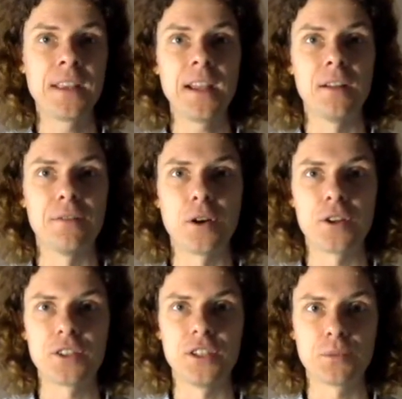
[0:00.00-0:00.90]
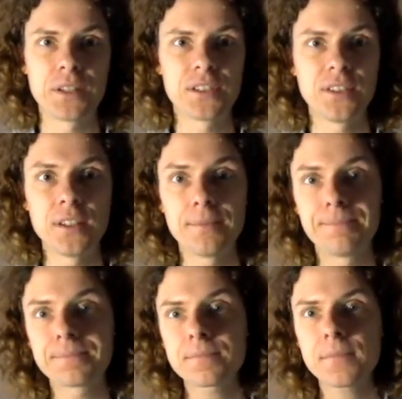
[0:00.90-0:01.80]
in a forest in Switzerland.
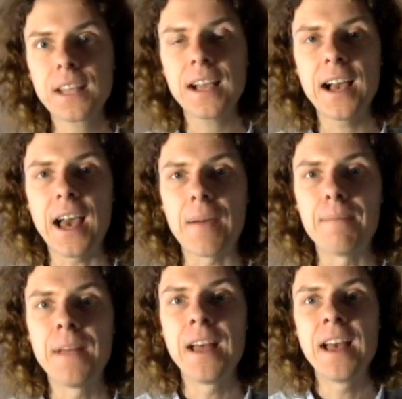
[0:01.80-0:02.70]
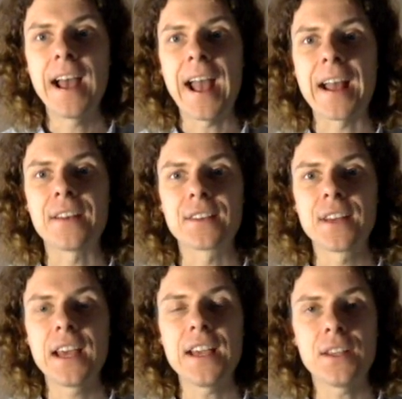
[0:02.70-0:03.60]
And
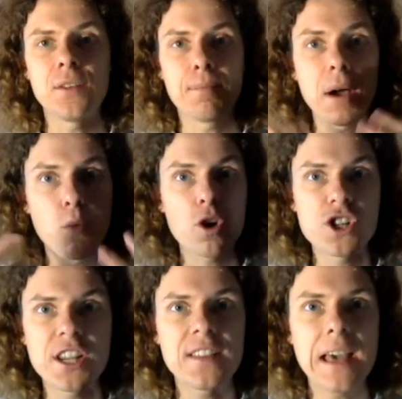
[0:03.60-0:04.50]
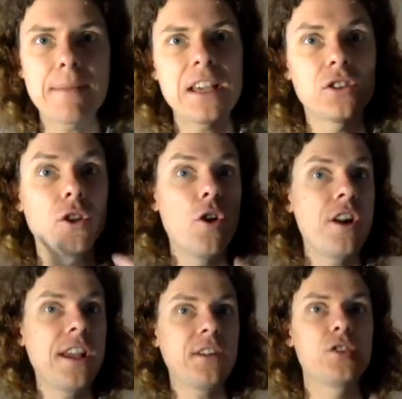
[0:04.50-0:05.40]
he's by watching them, he's
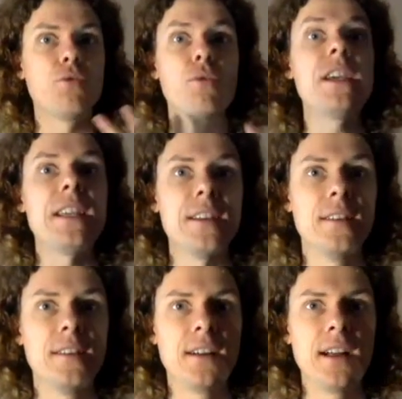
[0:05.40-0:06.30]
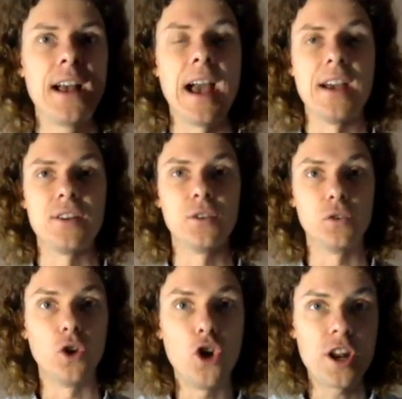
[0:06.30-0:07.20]
learning to read and
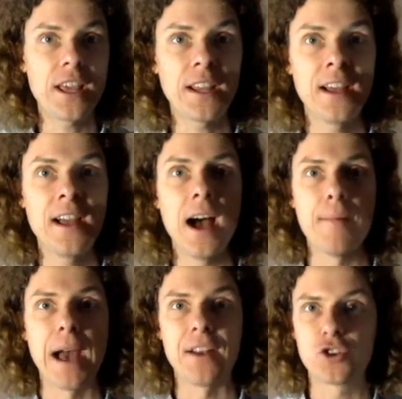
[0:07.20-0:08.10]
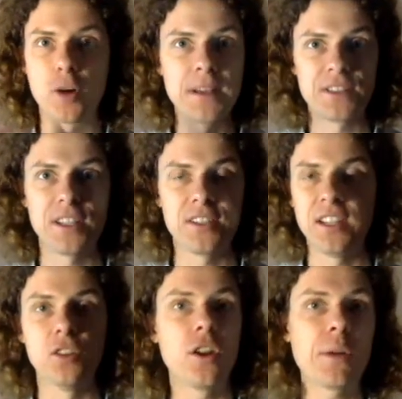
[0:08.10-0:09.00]
learning about
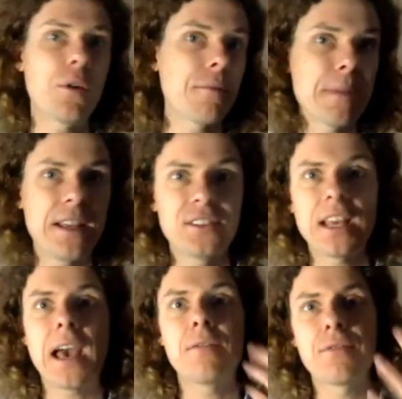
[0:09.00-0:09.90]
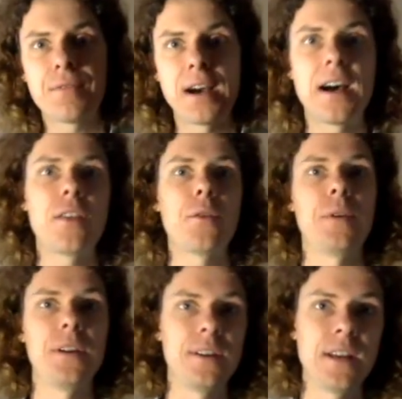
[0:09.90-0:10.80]
domesticity, learning what it means to have a father
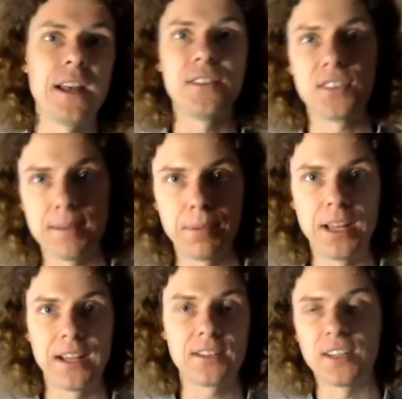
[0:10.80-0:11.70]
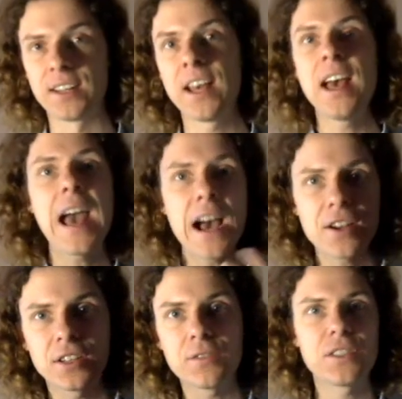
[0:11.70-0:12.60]
and siblings and how
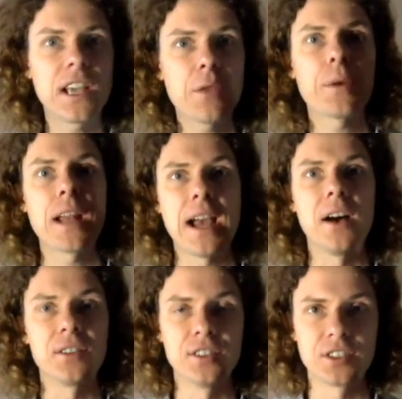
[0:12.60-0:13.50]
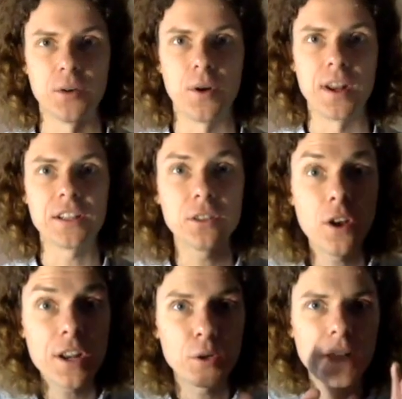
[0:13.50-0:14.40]
you live together in a house and so on. He's
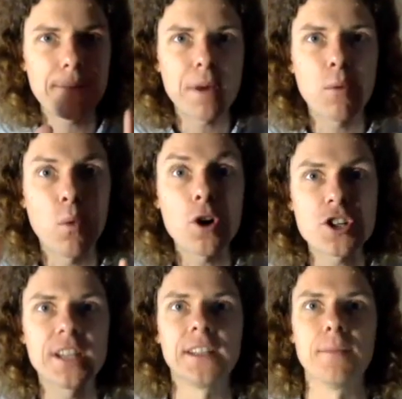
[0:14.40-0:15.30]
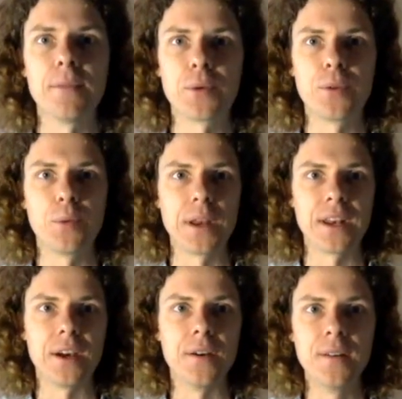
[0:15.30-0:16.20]
learning all that by watching them through the
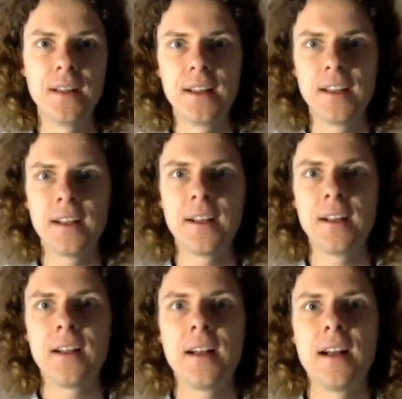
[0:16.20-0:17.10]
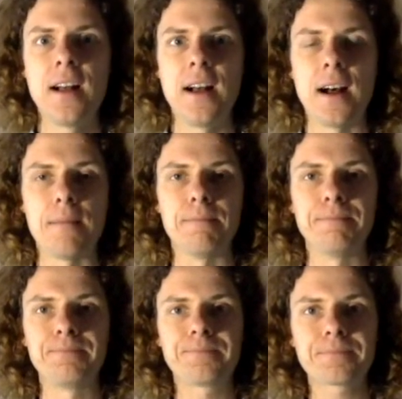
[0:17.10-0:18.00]
window.
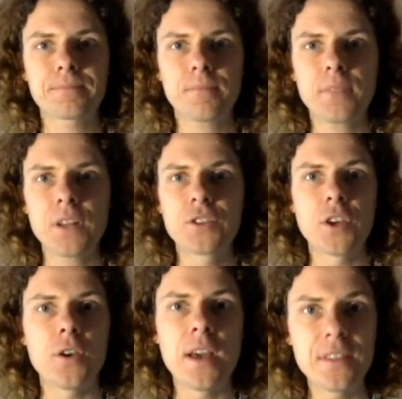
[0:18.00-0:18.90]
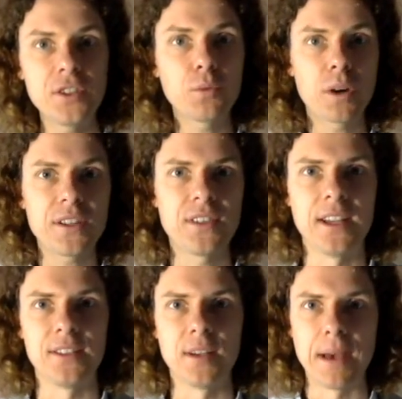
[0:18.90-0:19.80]
And this is what he
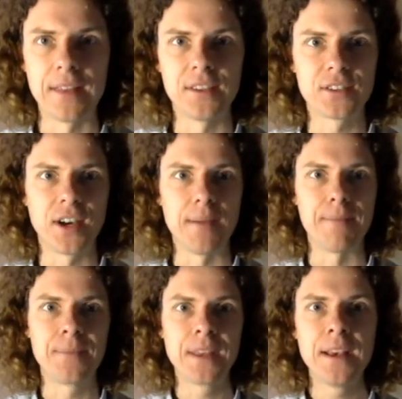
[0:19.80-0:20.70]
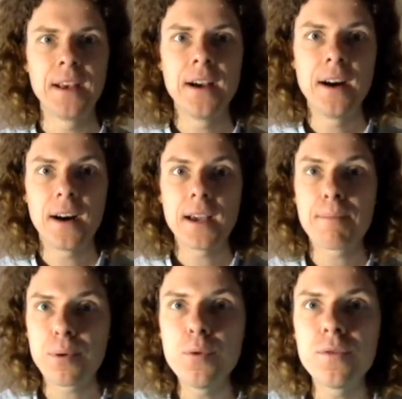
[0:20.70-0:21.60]
says about this time. I
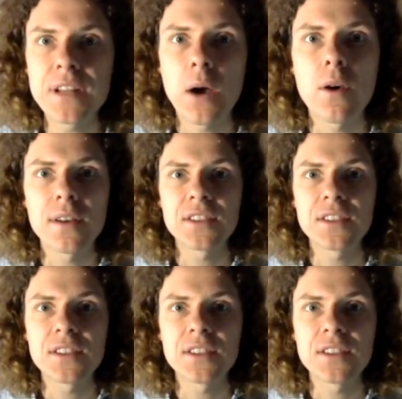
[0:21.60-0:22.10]
improved, however,